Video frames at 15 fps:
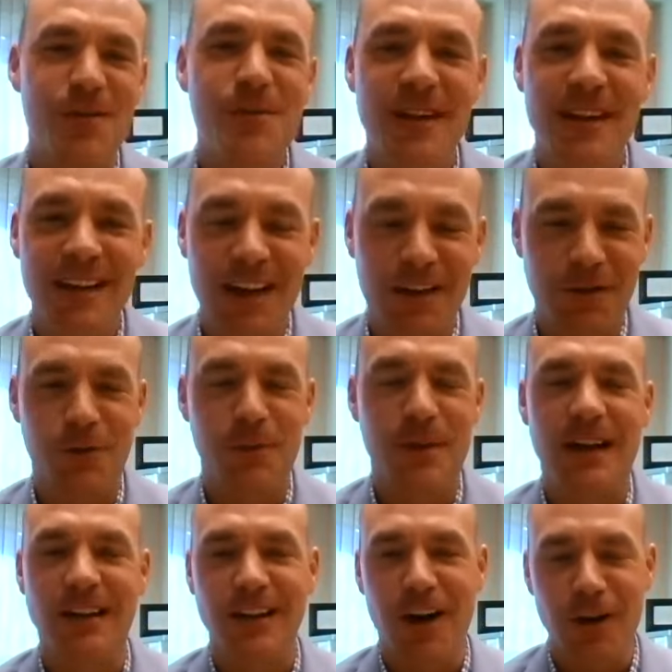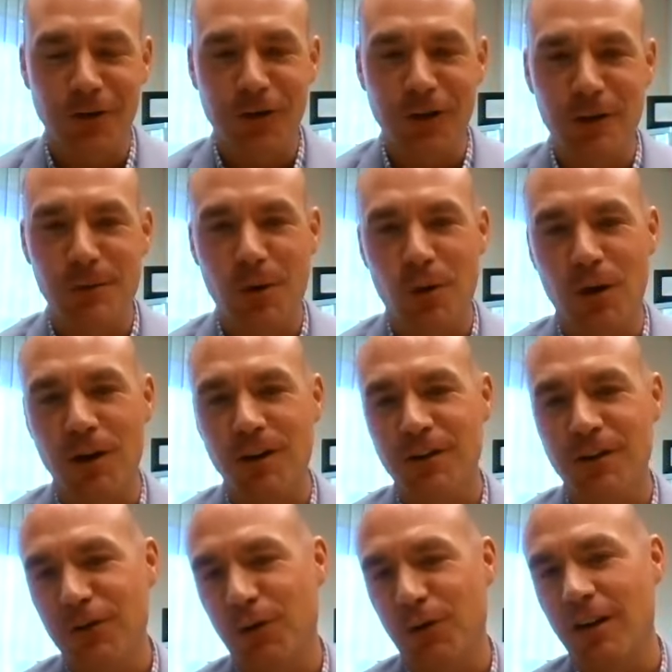would be like, for me, a large Tim
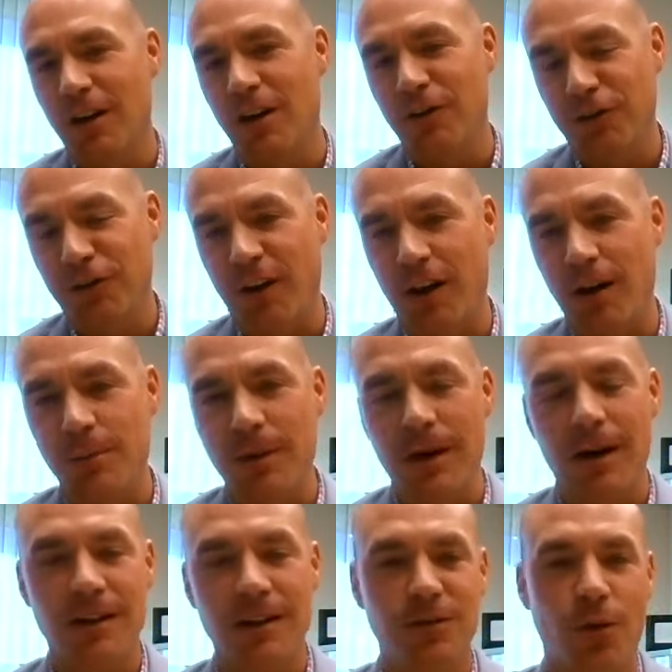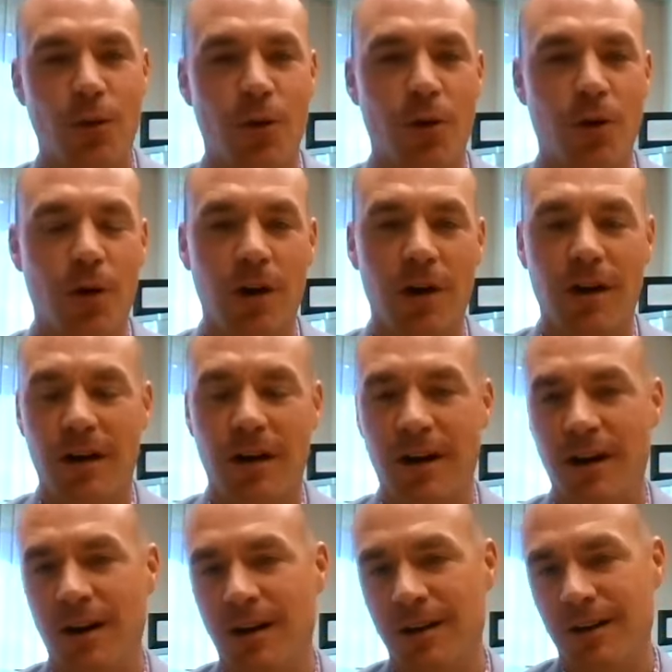Hortons or a large Starbucks or
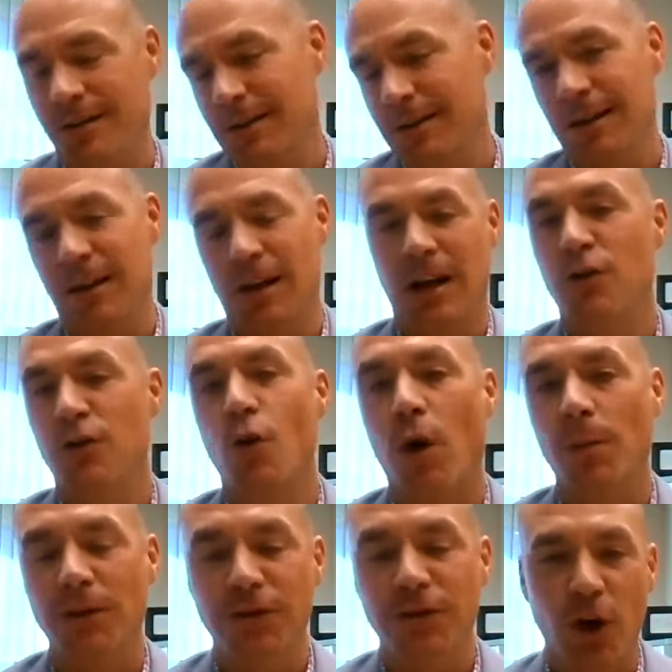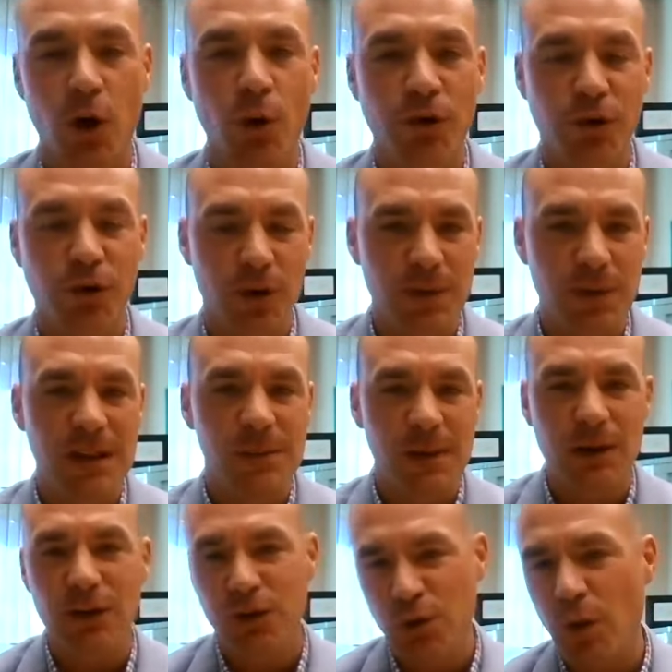a, a, a normal dose. So it'd be
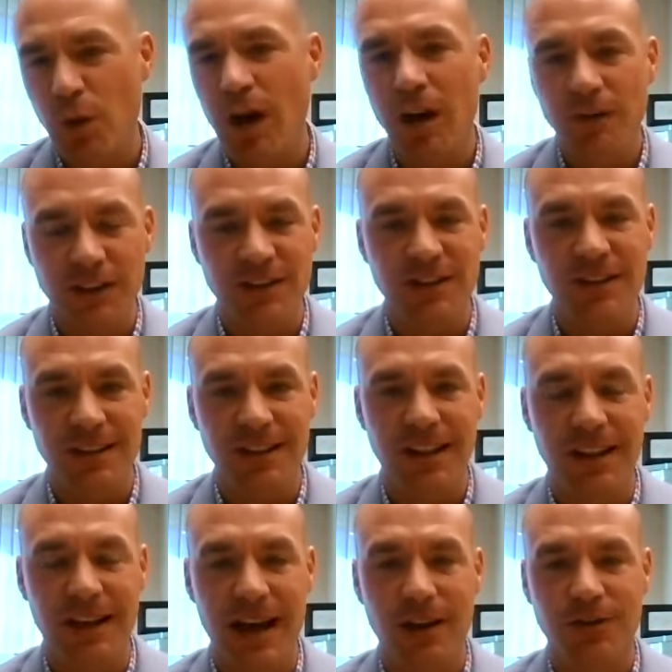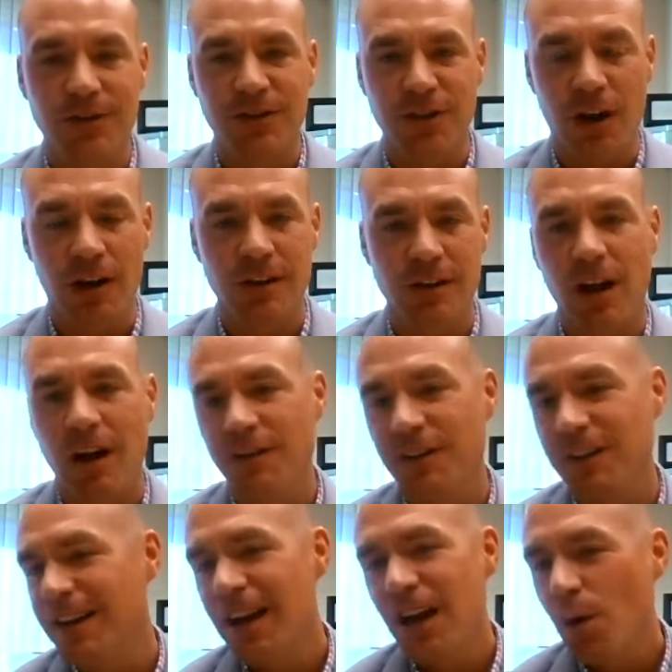about a twelve to sixteen ounce uh,
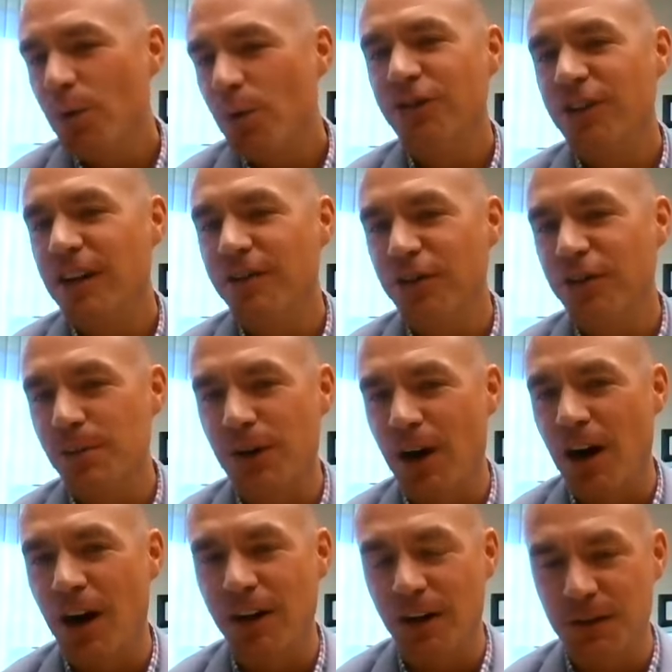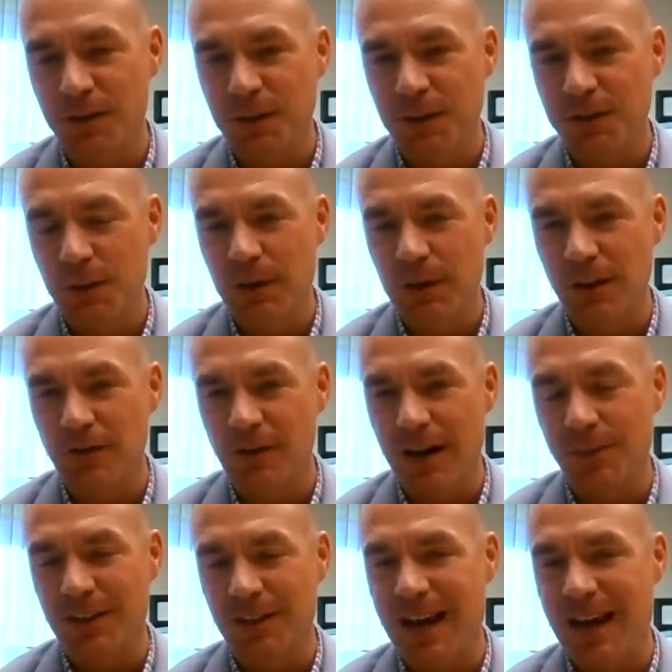coffee, which gives you about one hundred fifty
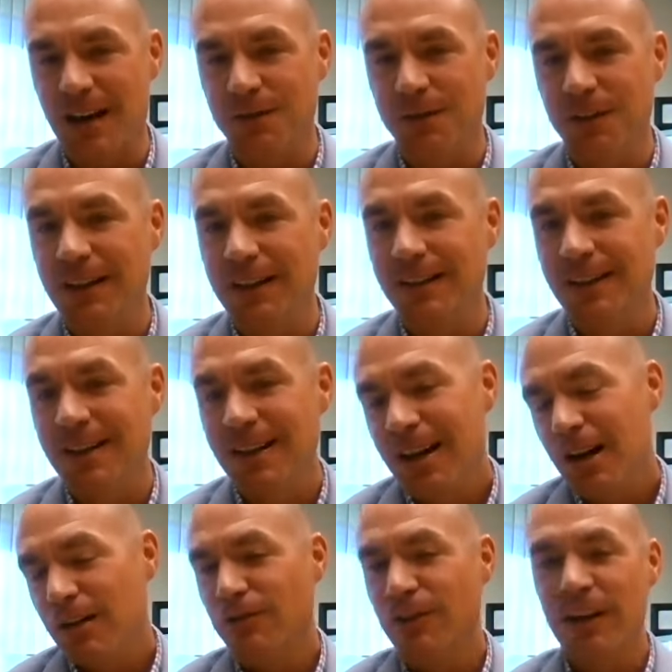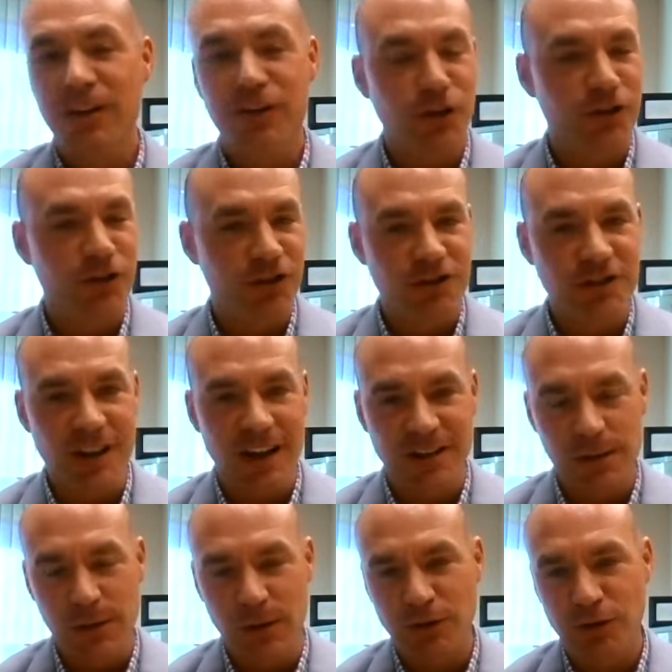milligrams of caffeine. Research
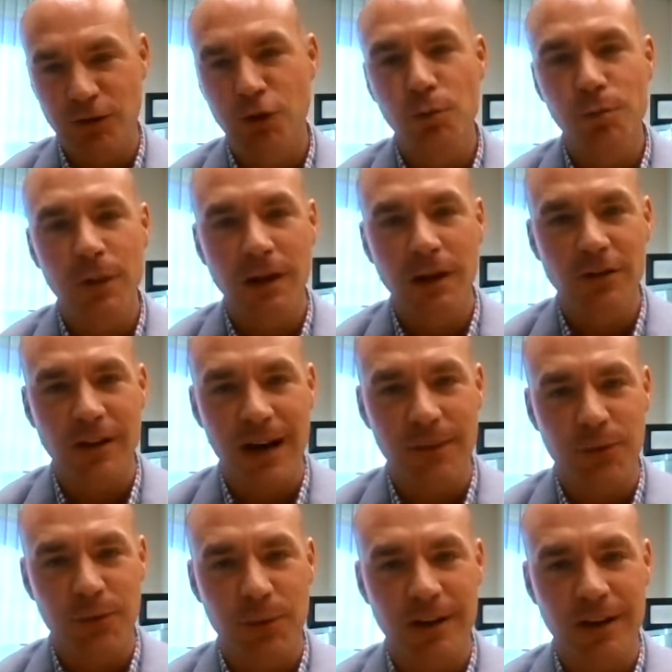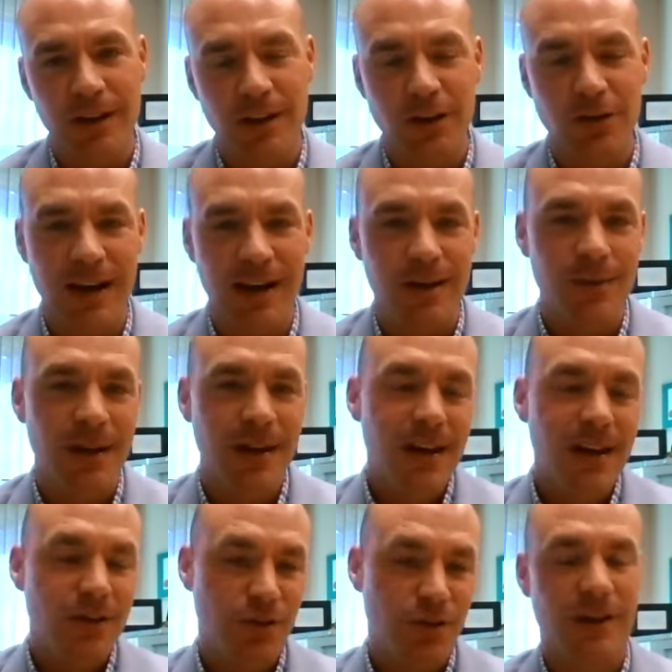suggests about two milligrams per kilogram.
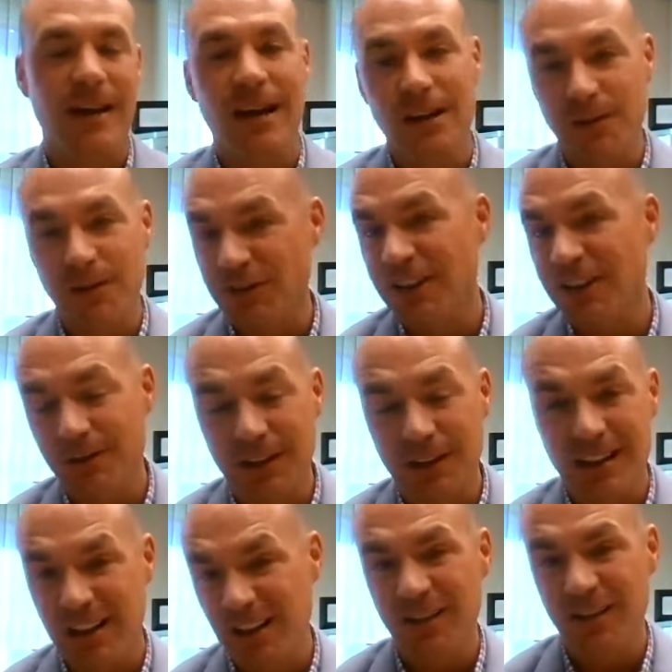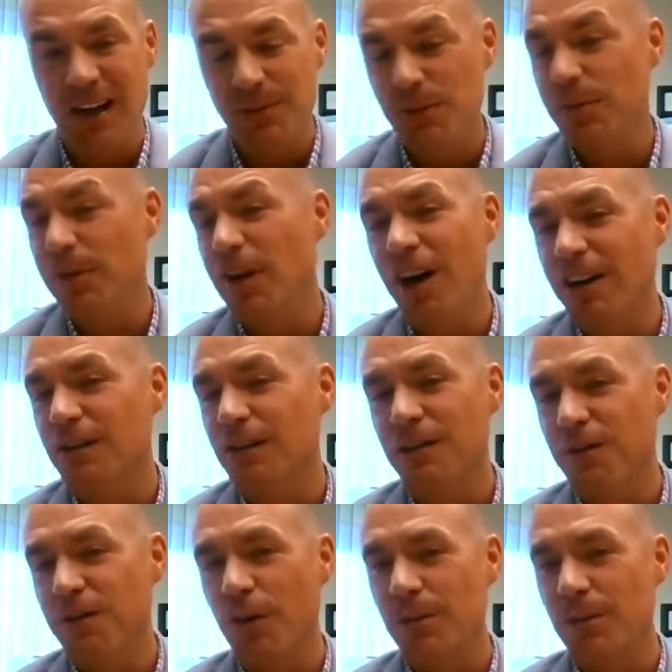So again, if you're seventy kilograms, about one hundred
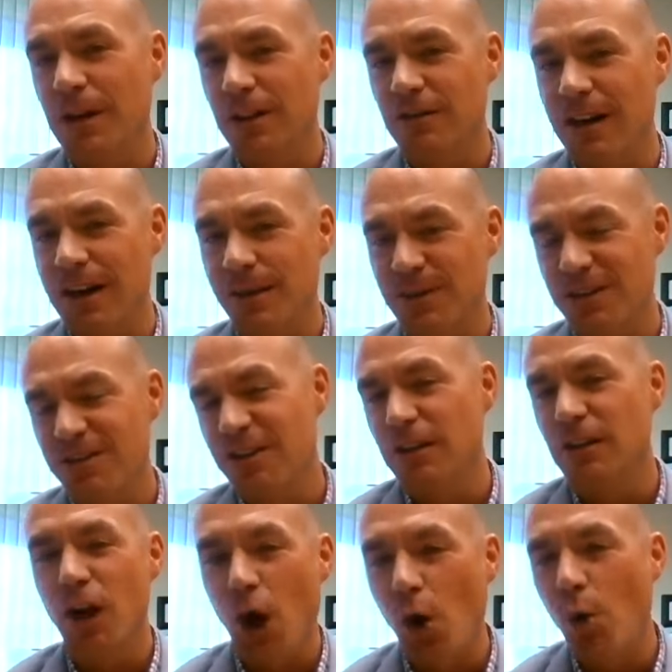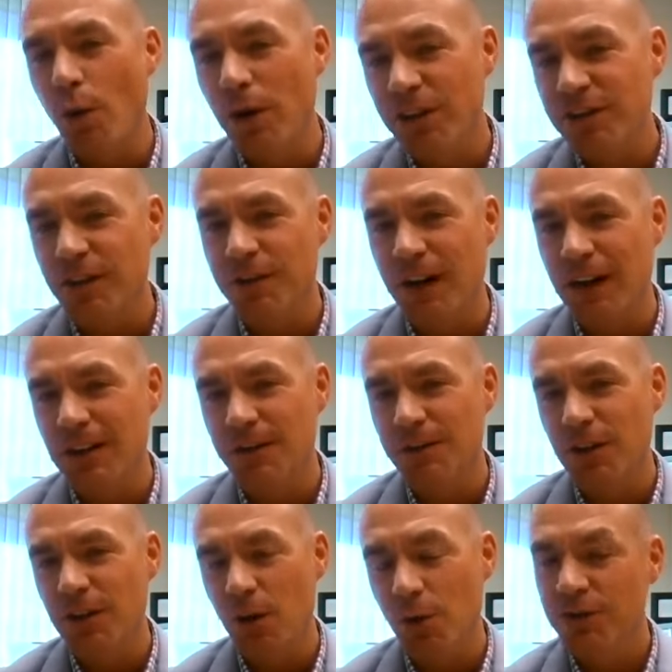forty milligrams is the lowest effective
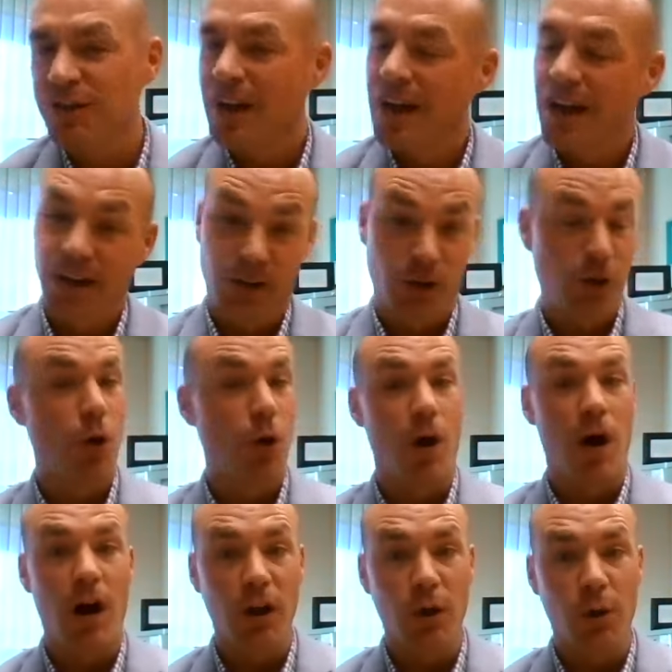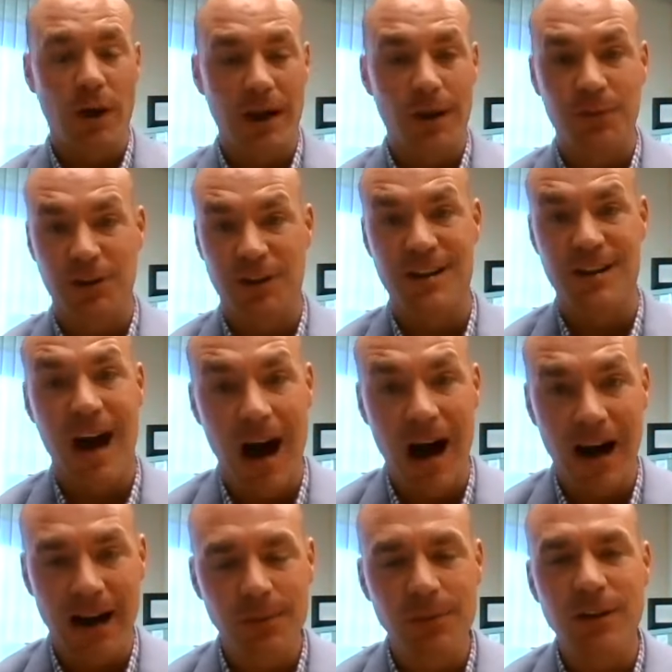dose. You can go all the way up to
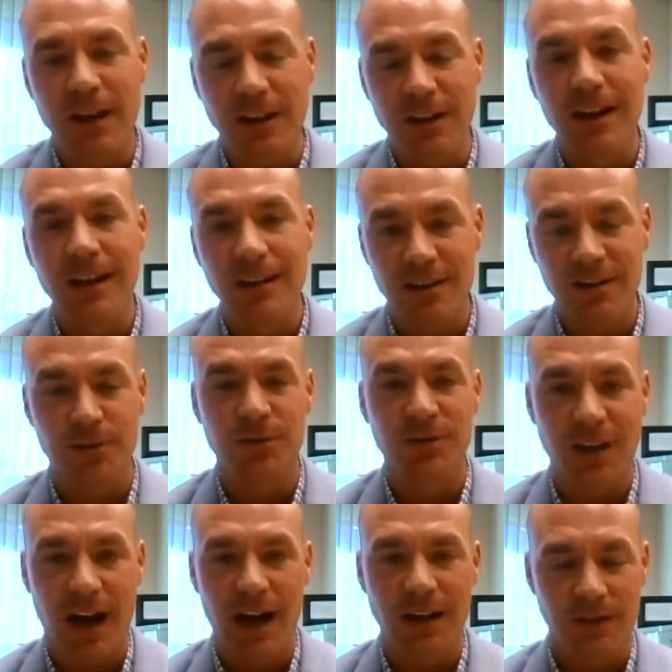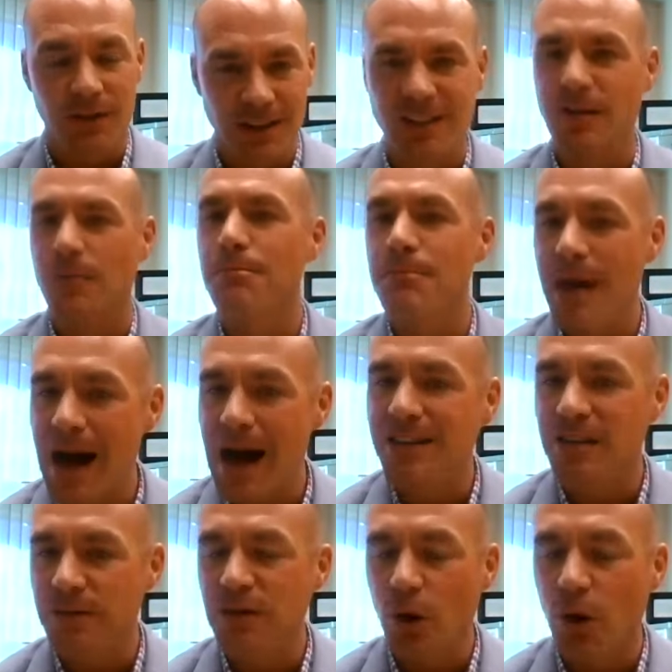nine, but then you get into some side effects. That's a
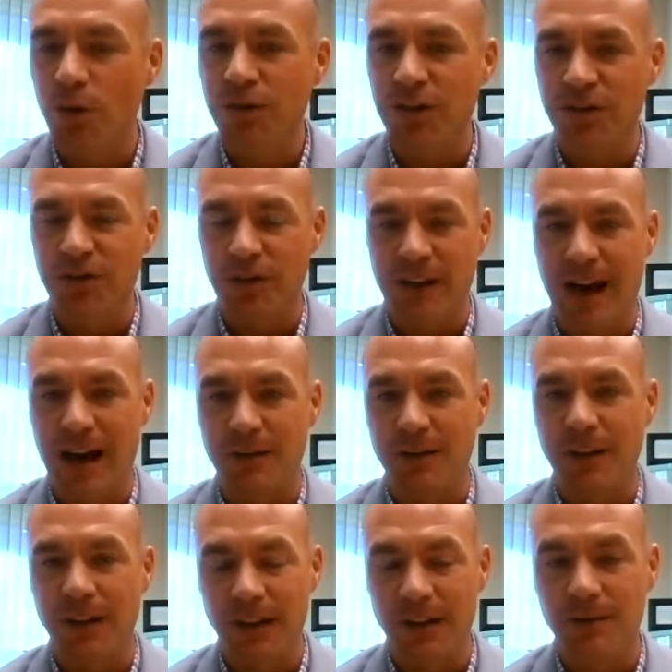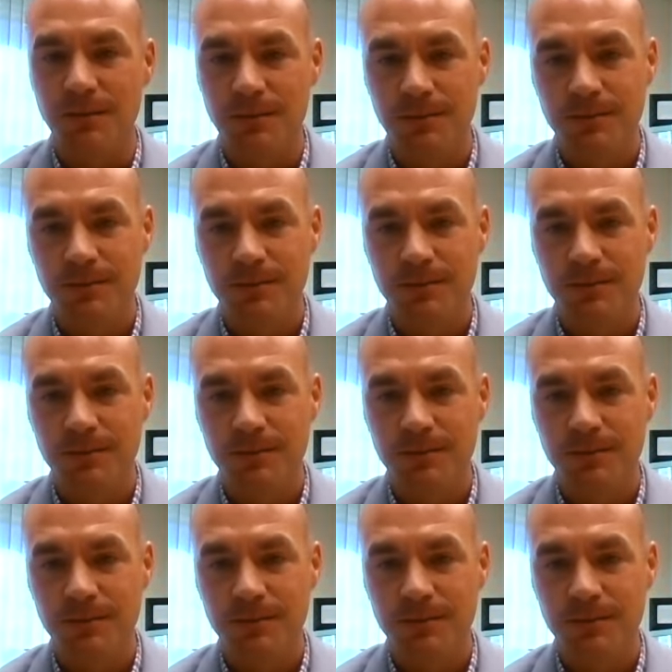massive dosage of caffeine.